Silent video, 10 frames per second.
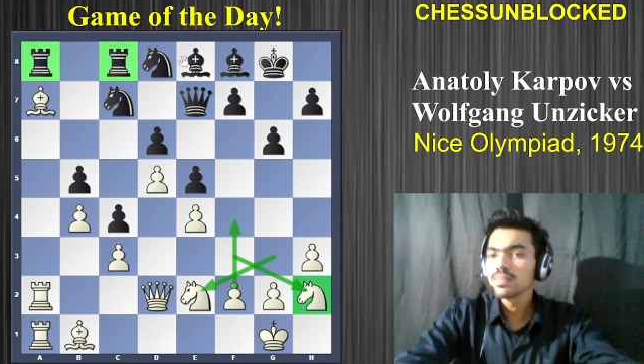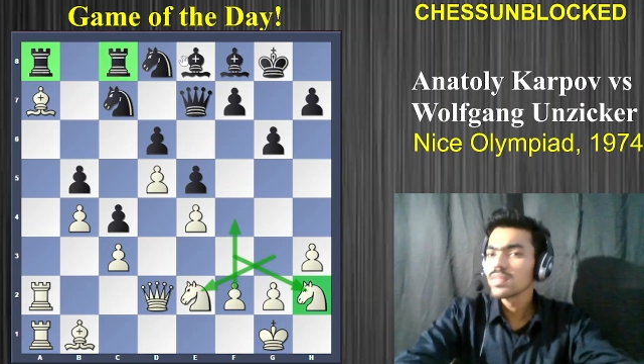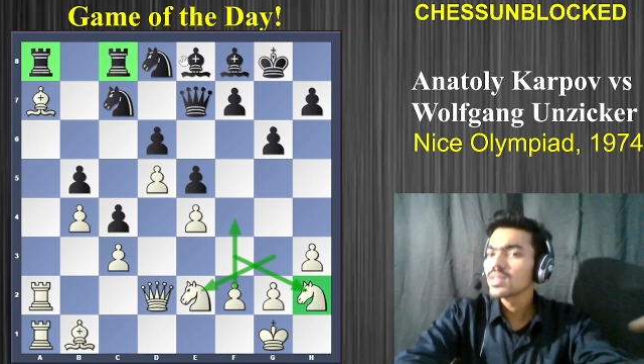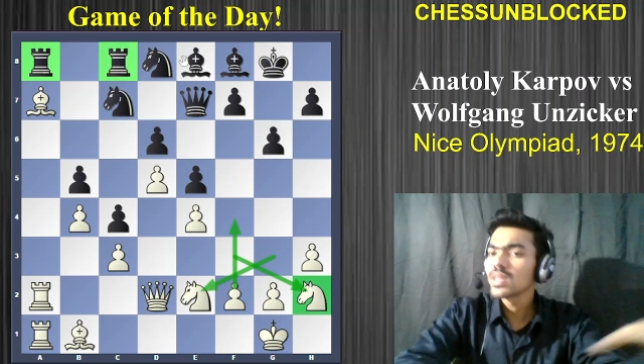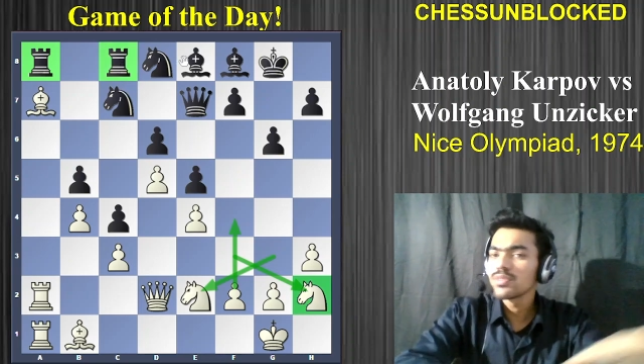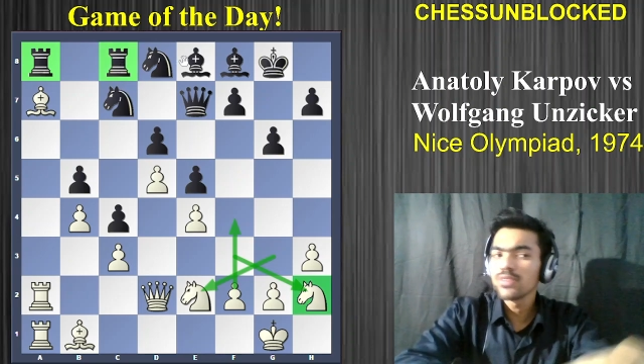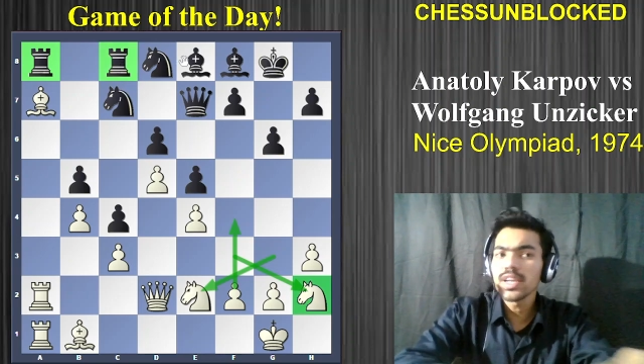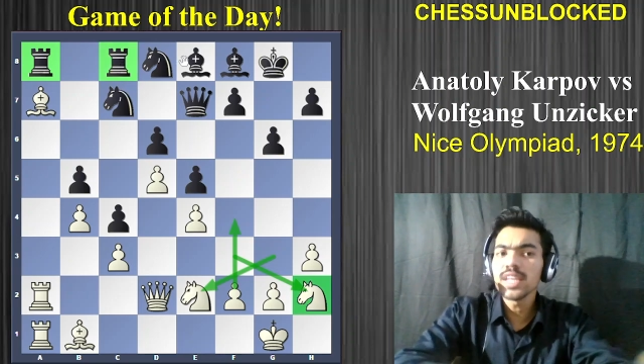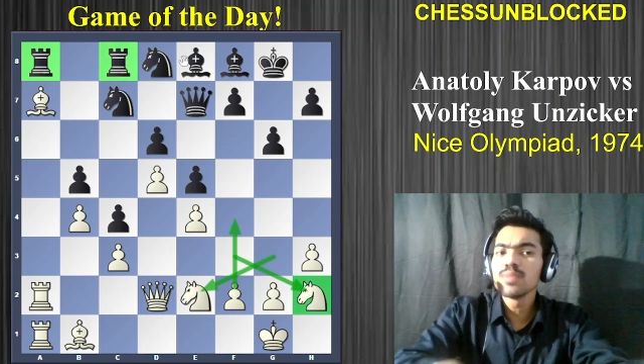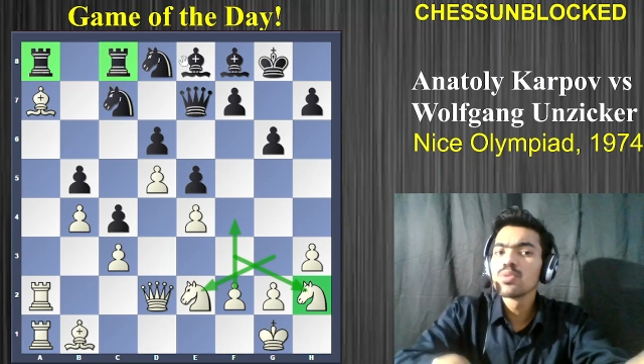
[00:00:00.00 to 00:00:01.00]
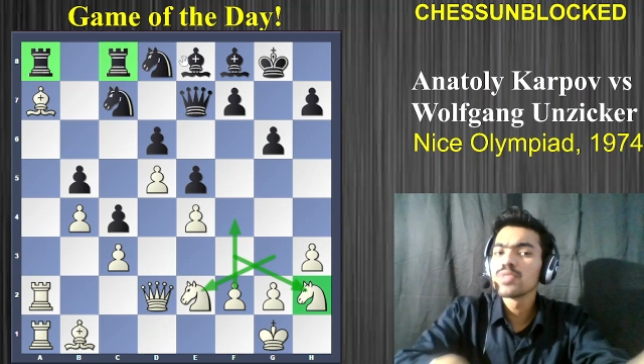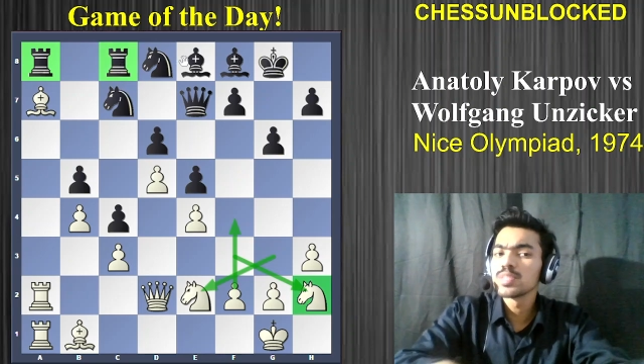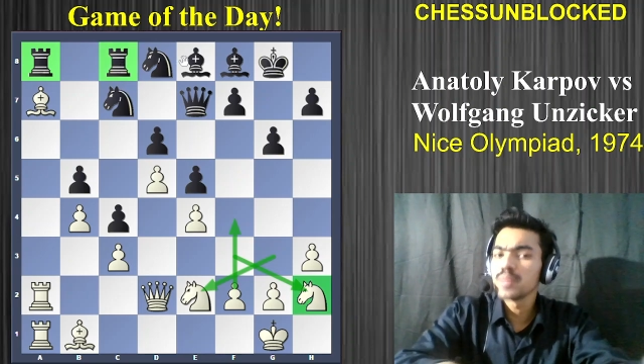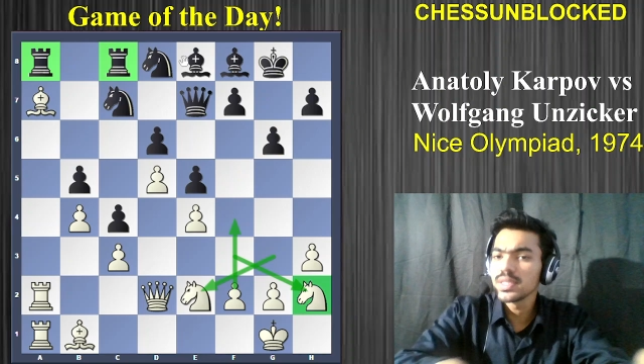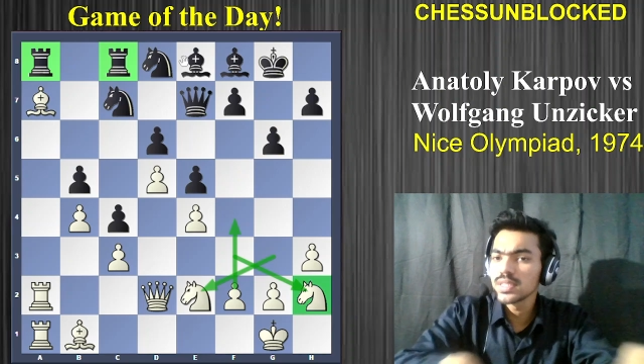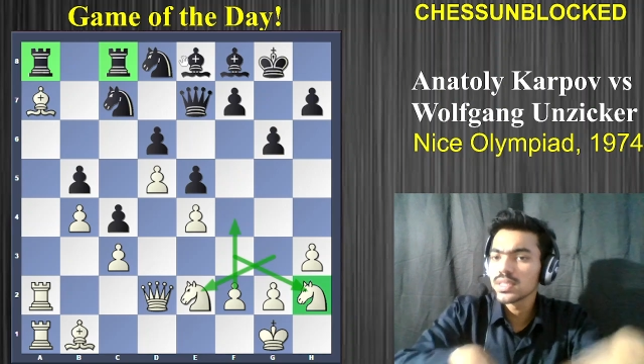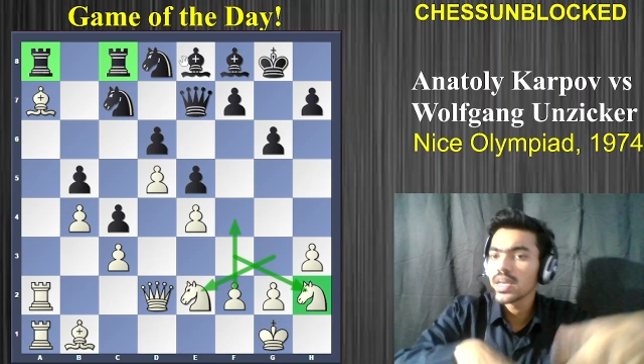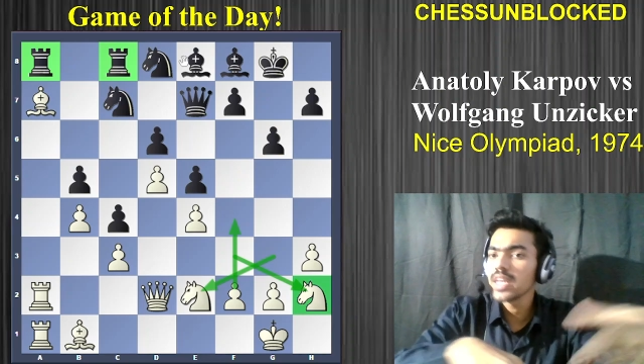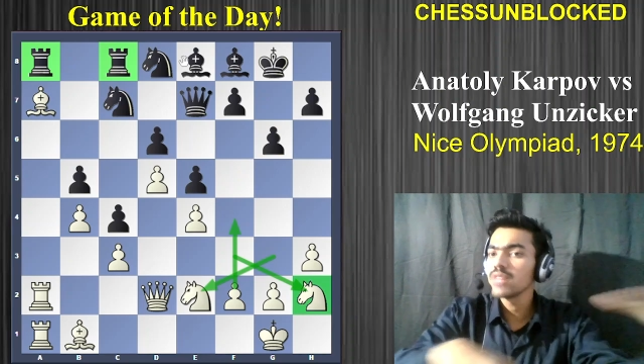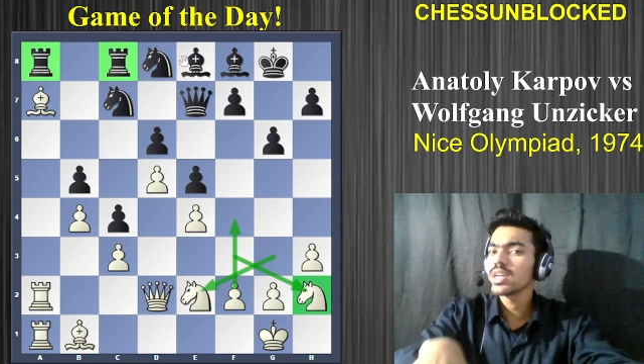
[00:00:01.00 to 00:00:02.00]
can freely move his pieces
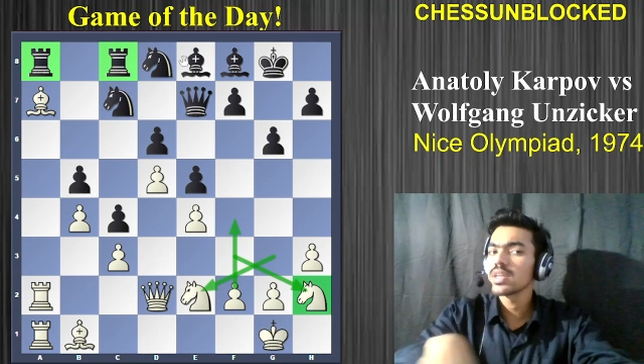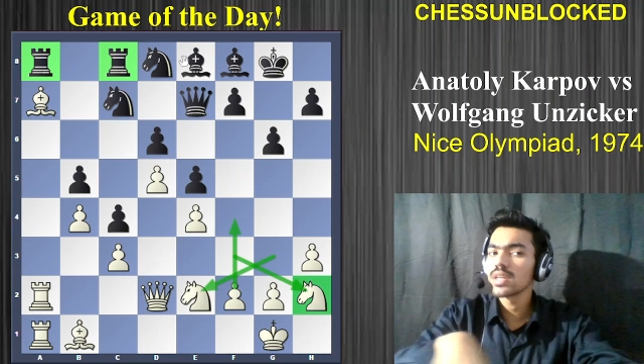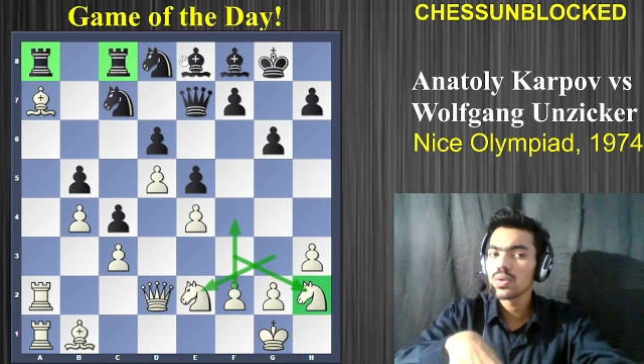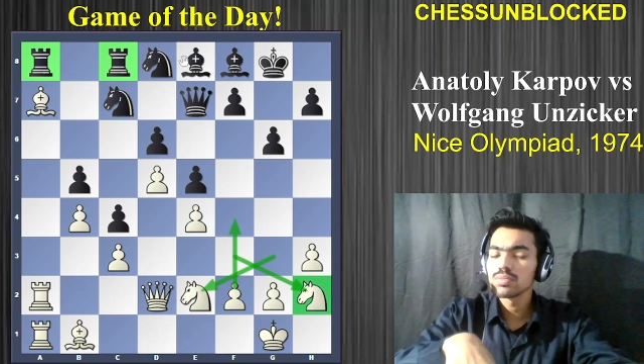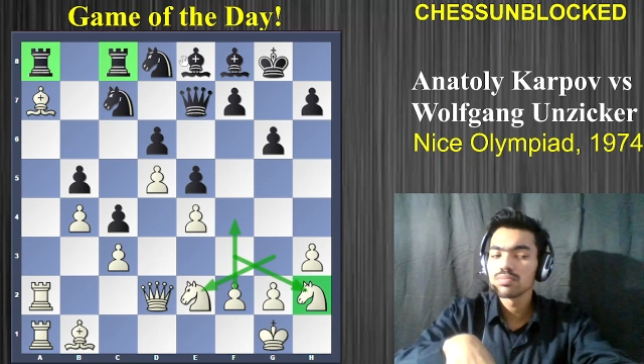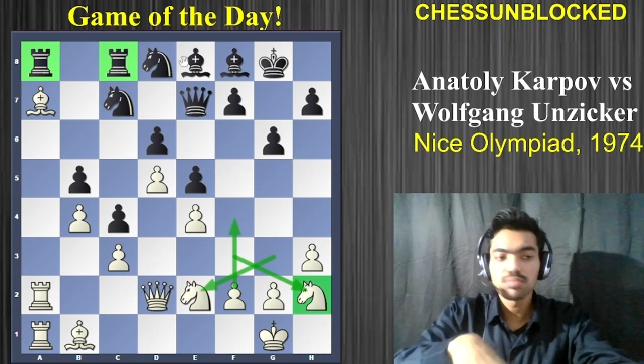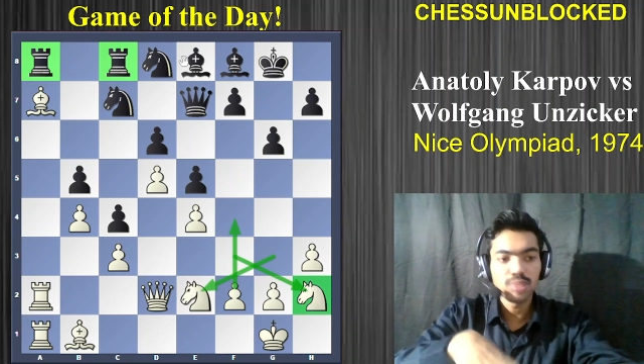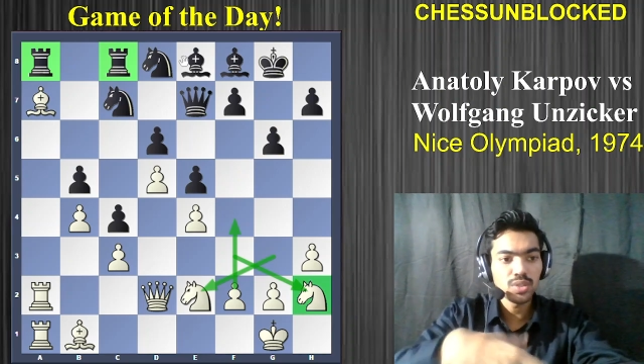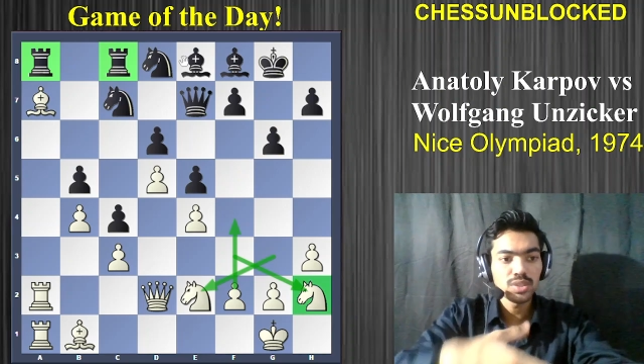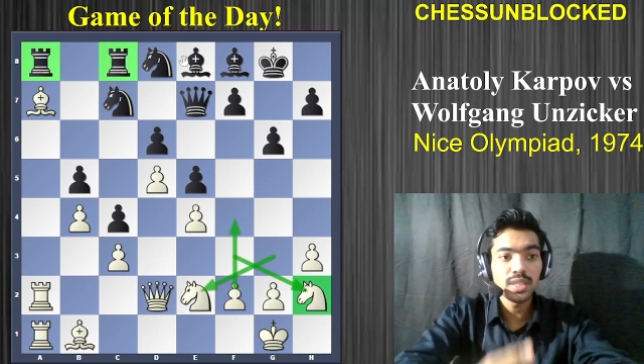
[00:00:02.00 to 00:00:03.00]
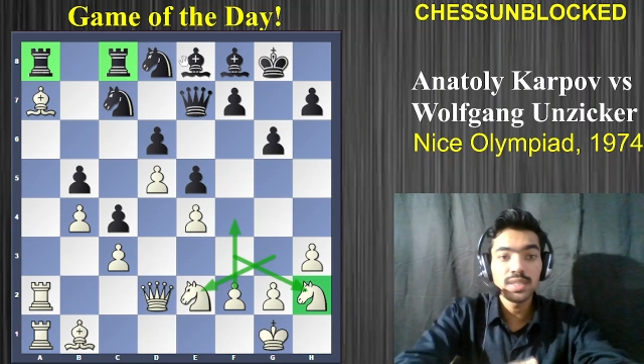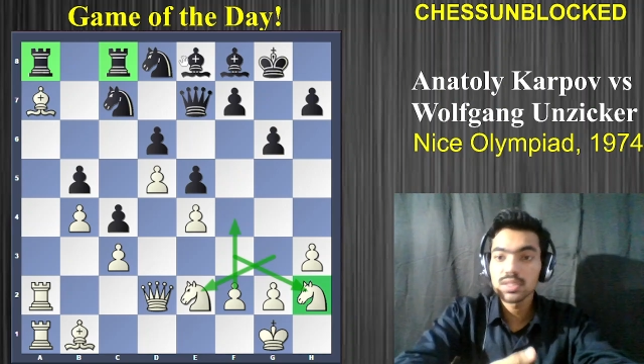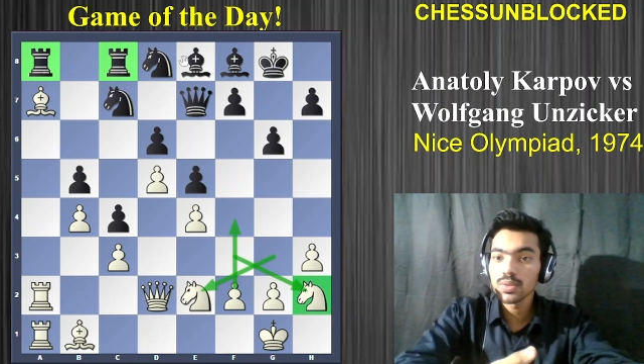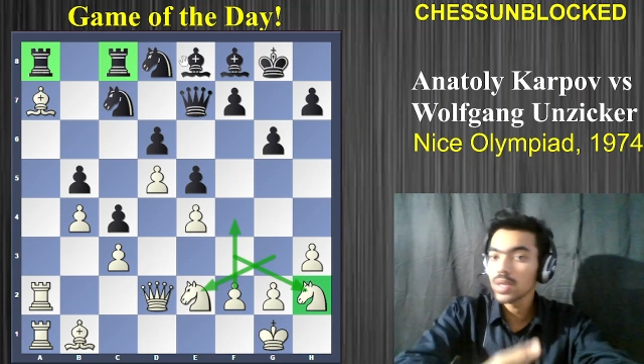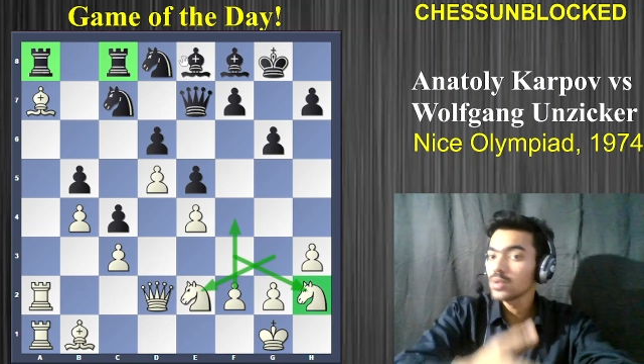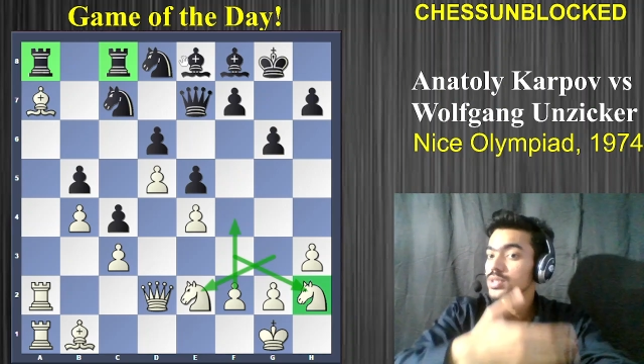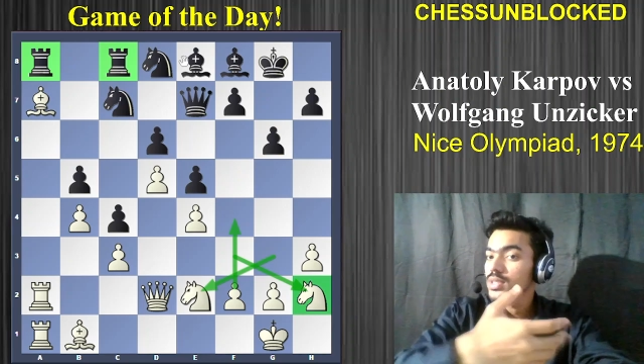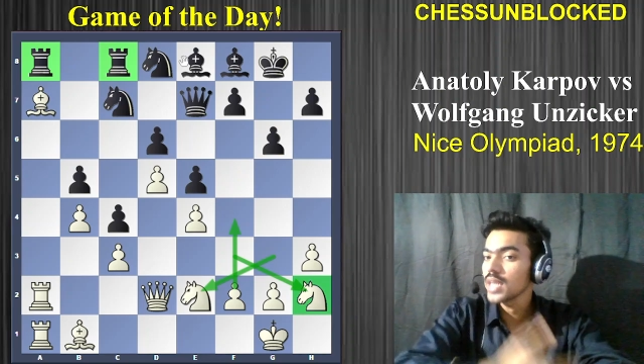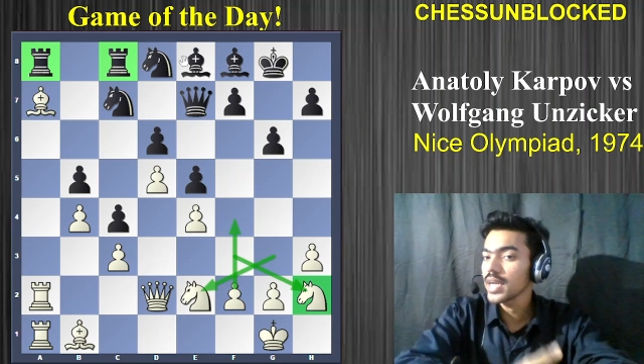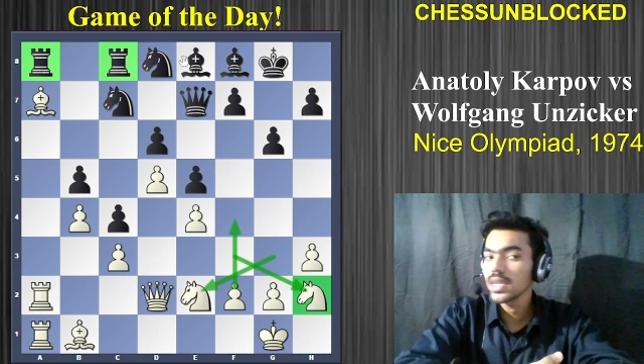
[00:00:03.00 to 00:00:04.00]
anywhere around because he's the one who is
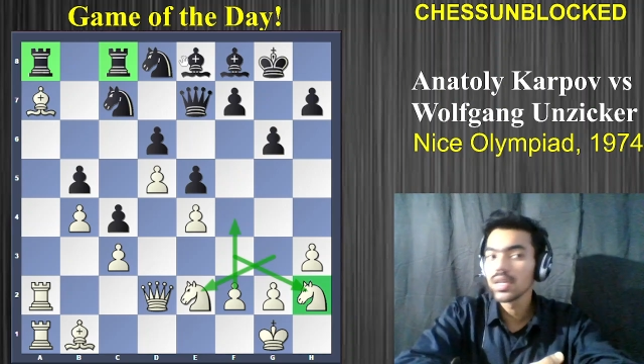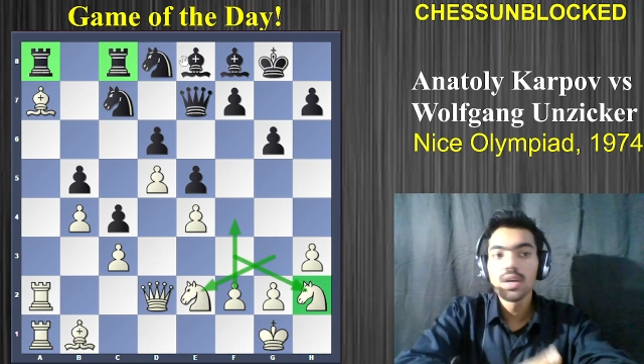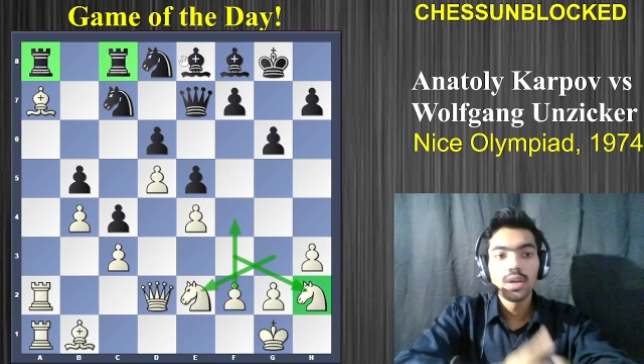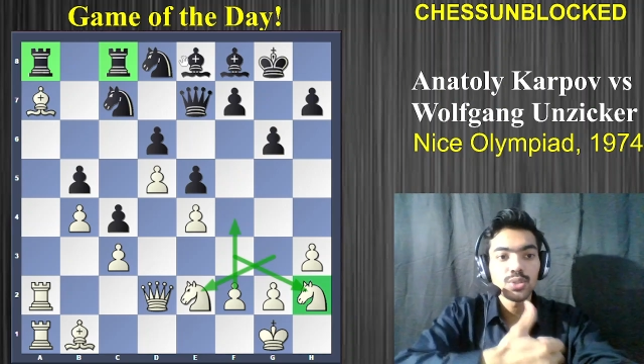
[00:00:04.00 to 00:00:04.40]
attacking.